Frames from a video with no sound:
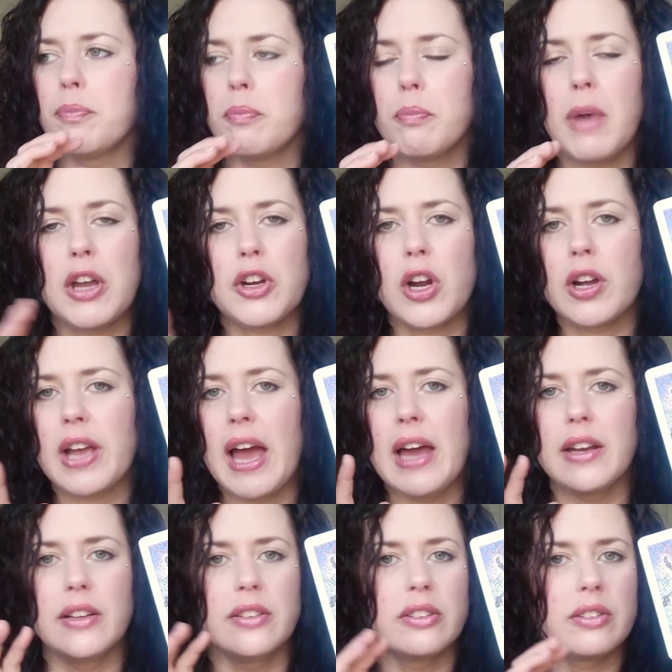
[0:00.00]
minor
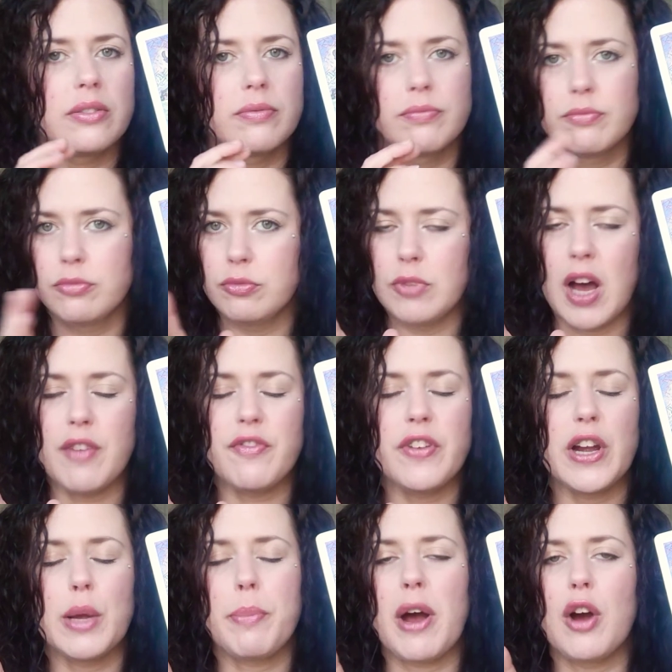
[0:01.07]
arcana is not
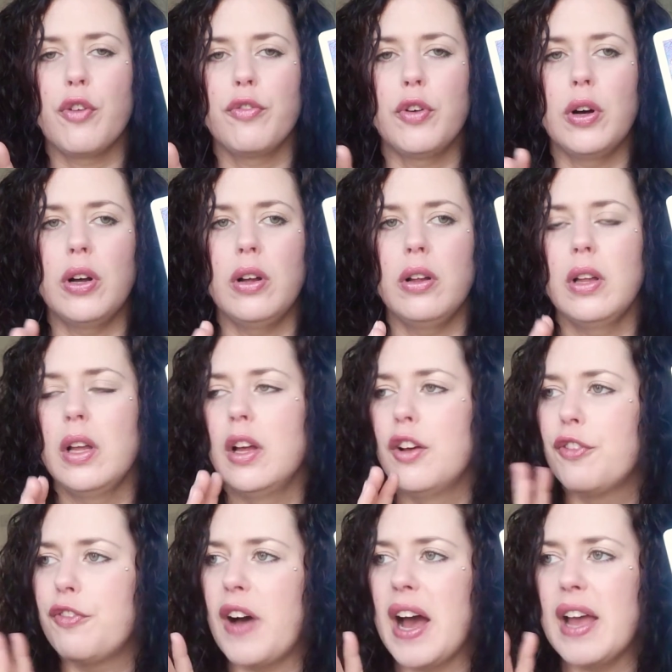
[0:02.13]
very powerful.
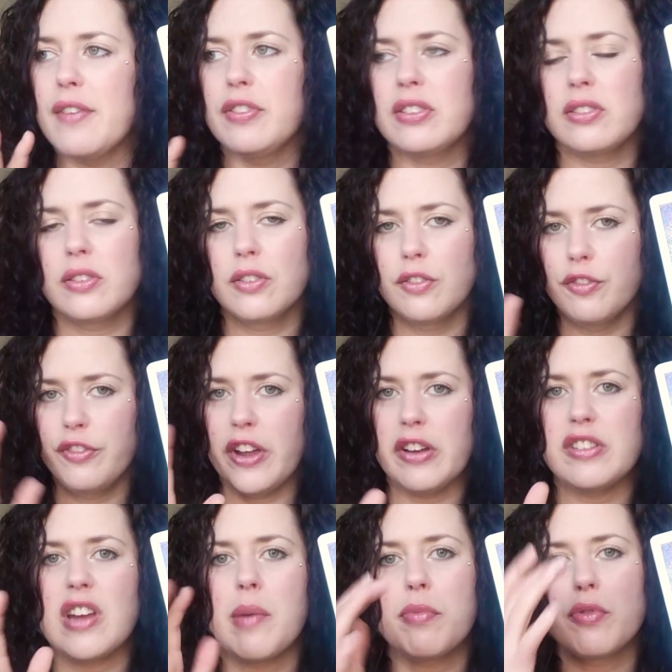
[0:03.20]
Fives, very
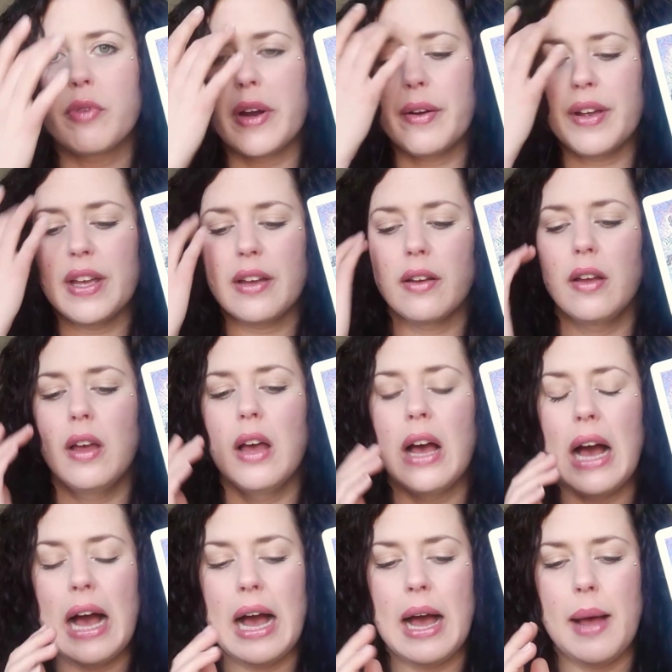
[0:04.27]
temporary.
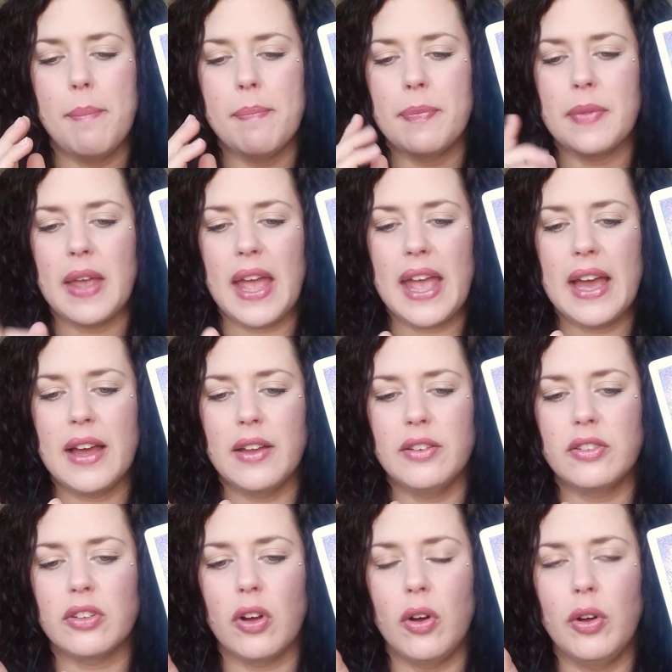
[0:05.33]
And
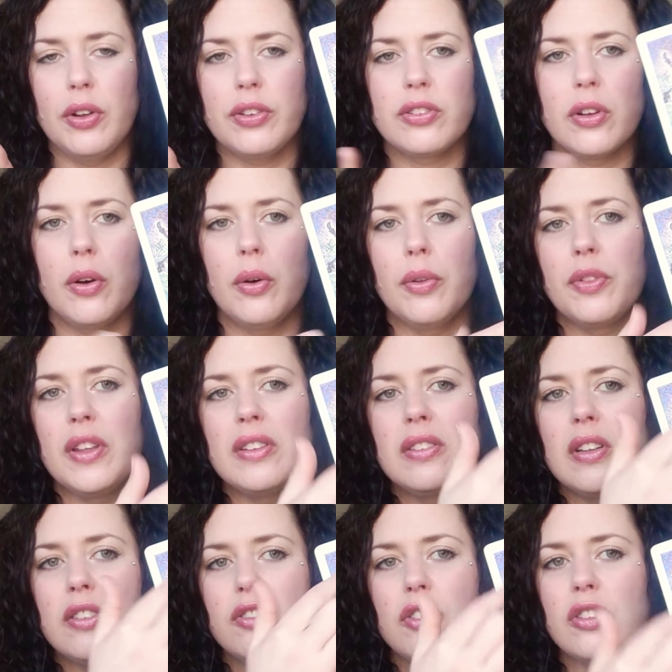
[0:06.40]
also this
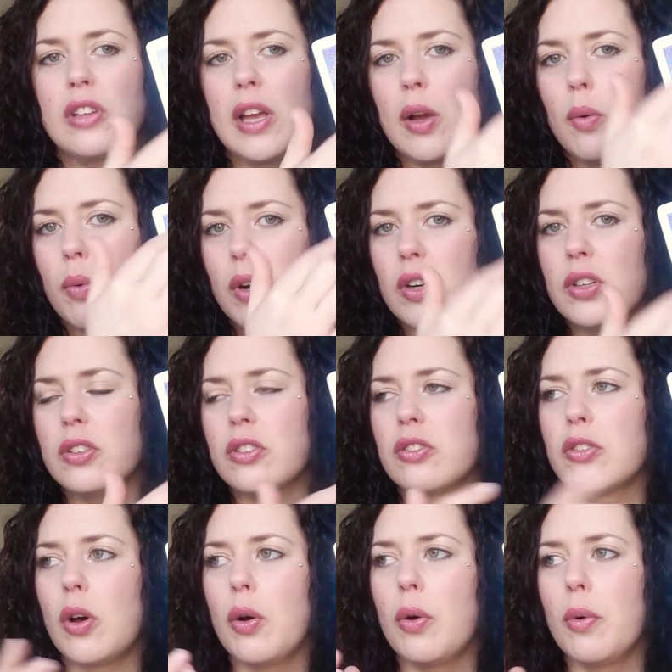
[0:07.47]
is just like words.
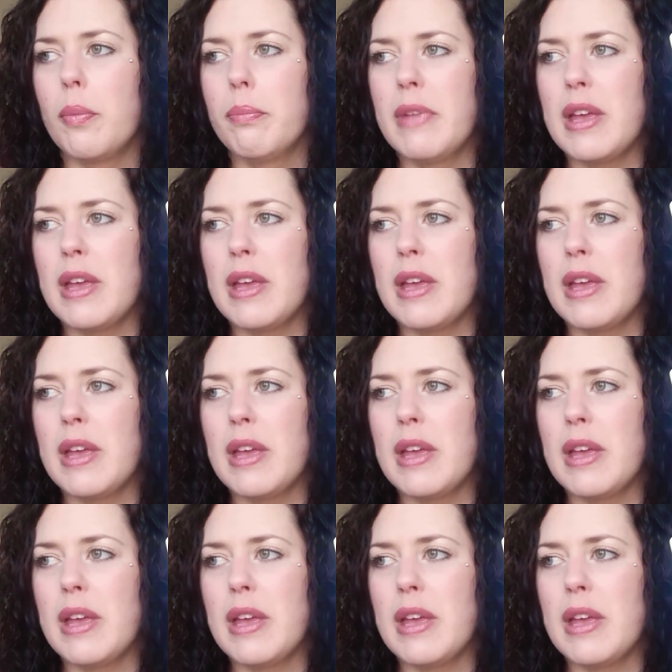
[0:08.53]
So